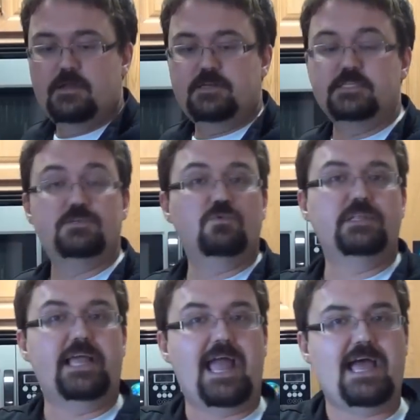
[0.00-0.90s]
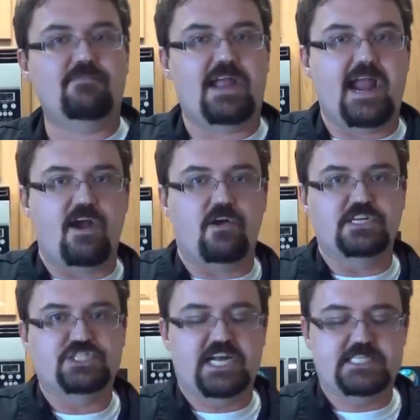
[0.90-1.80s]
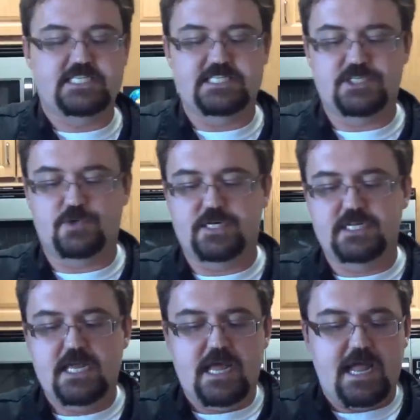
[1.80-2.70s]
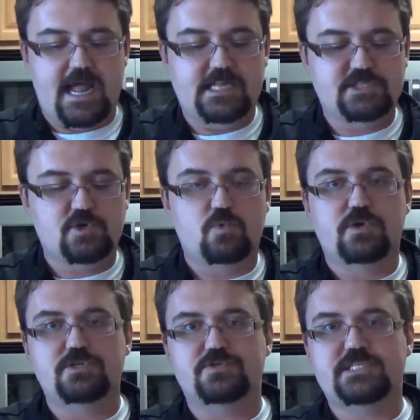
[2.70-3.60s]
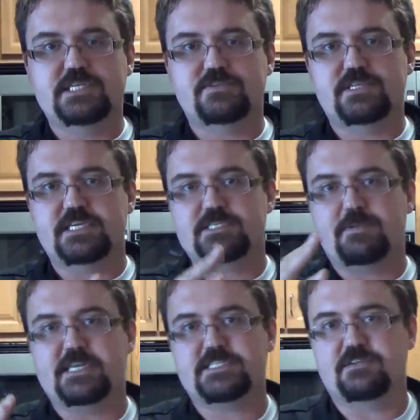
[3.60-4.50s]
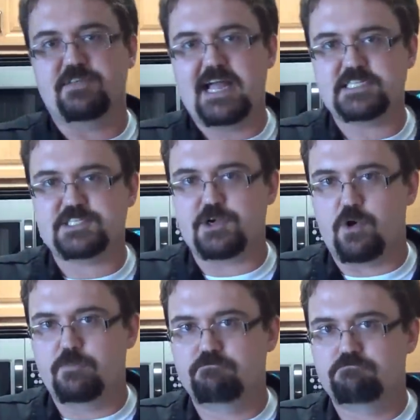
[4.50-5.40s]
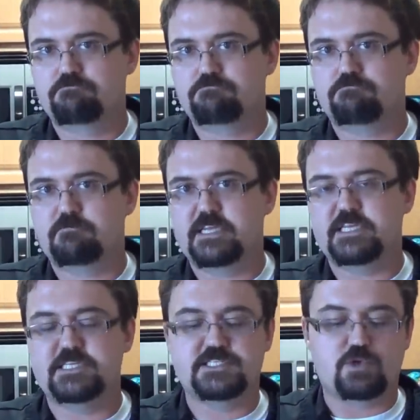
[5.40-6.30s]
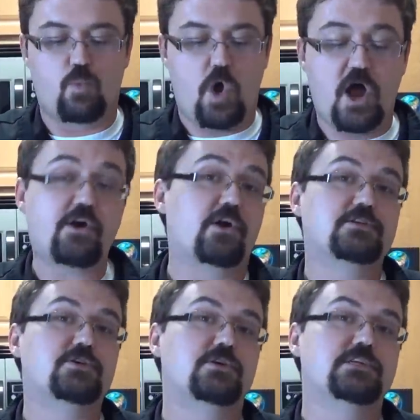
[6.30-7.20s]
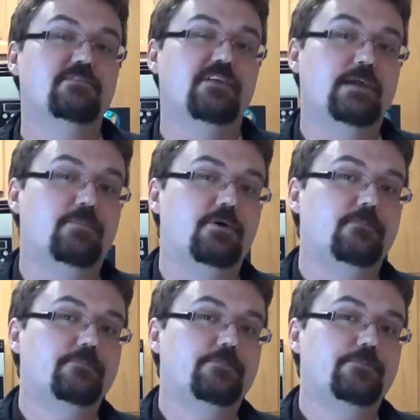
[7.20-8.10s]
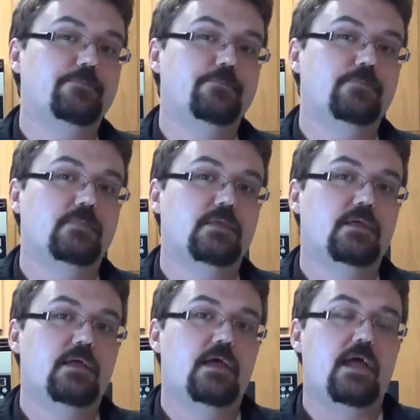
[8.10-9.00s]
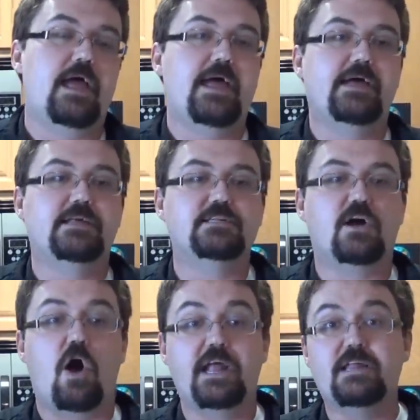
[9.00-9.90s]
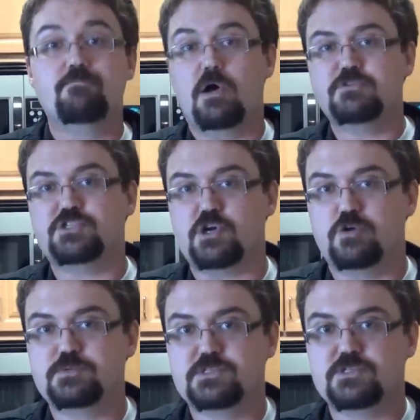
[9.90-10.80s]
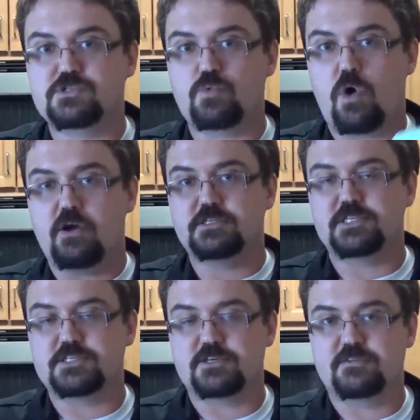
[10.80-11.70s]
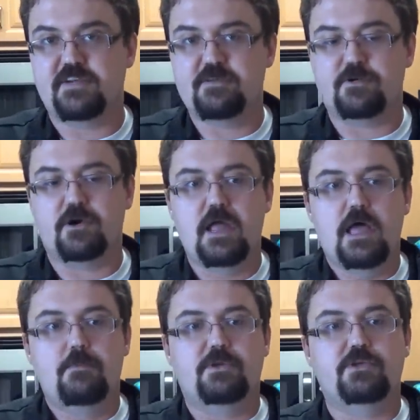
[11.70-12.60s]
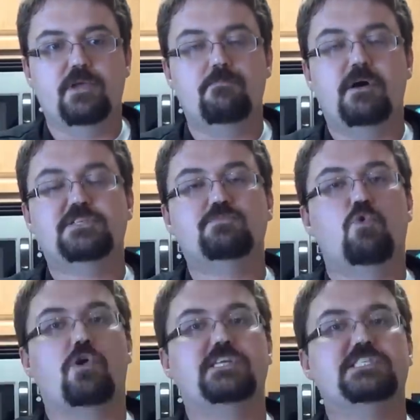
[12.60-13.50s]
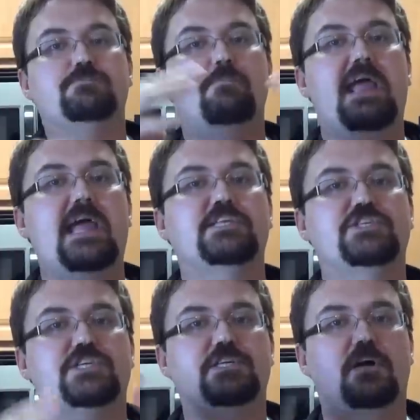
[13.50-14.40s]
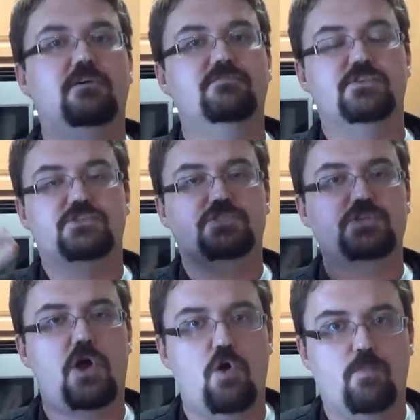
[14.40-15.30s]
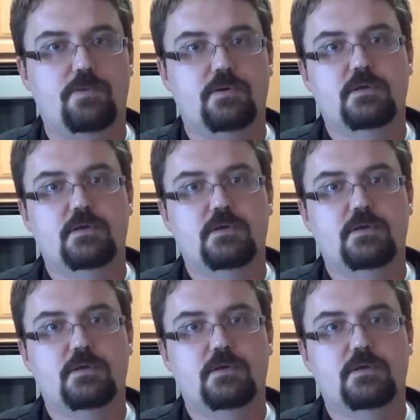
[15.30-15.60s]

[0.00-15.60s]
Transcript: doesn't really have air injected into it. And so what you see at the expansion of that soap is the water turning to vapor. And in both soaps, the water is going to turn to vapor, but you get much more expansion of the soap